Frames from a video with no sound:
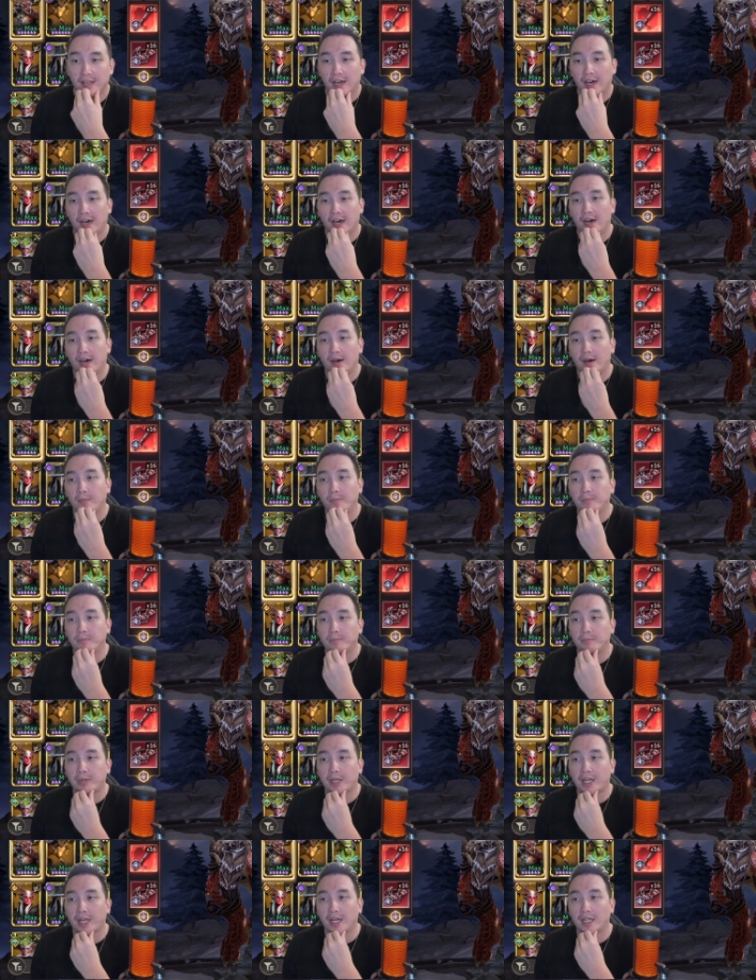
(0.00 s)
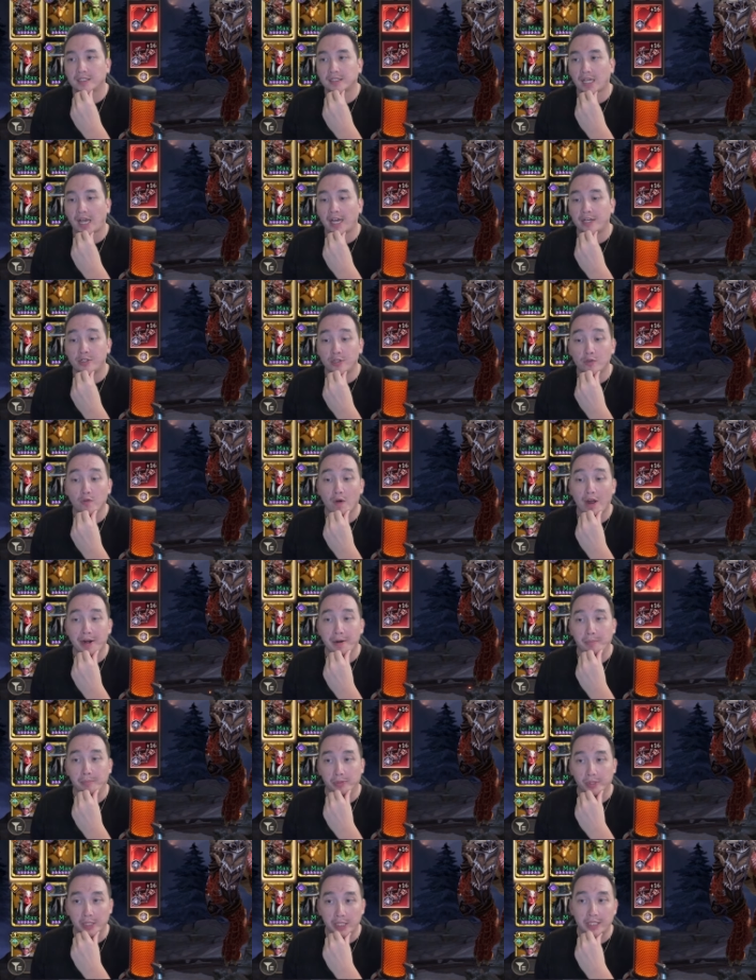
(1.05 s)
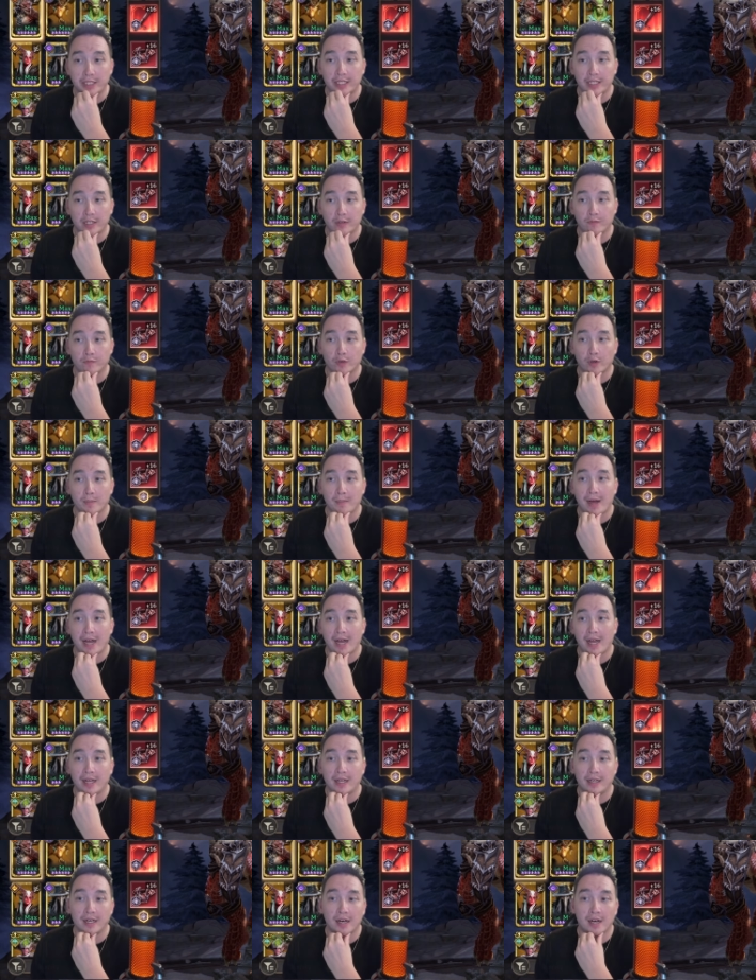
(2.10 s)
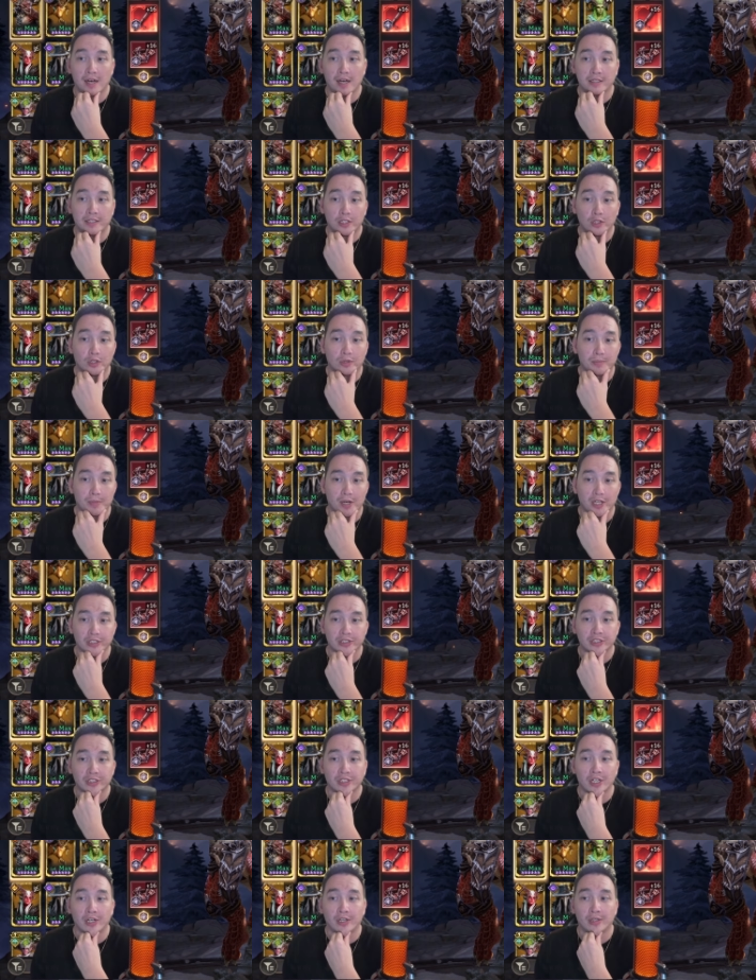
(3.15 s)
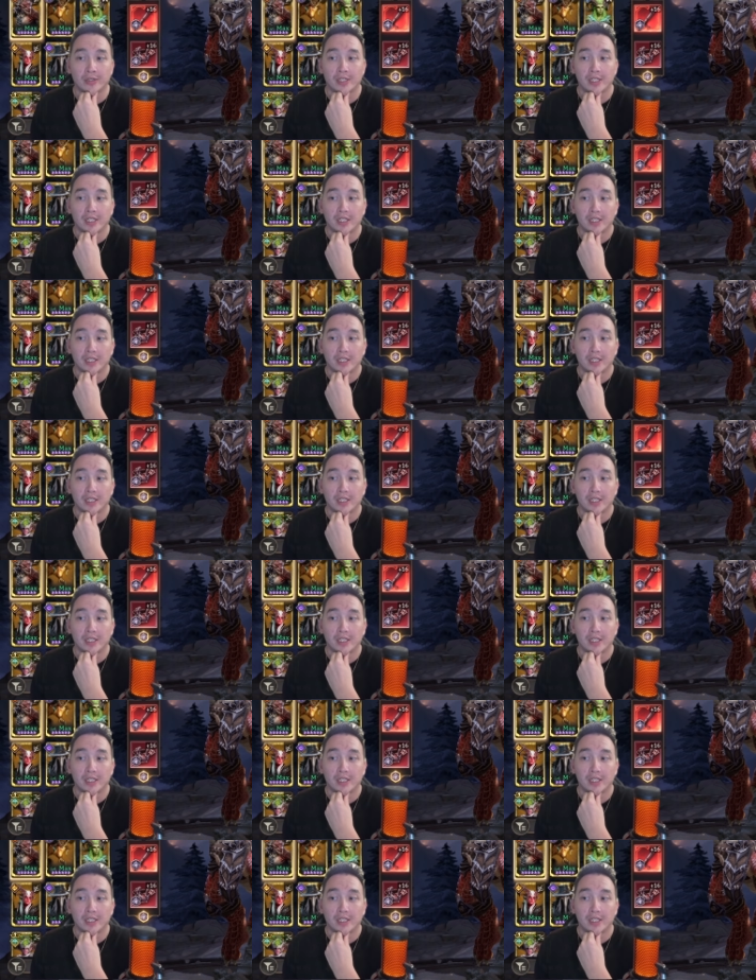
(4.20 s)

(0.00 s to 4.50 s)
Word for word: um, because I do run a bleed team for my uh, guild boss. So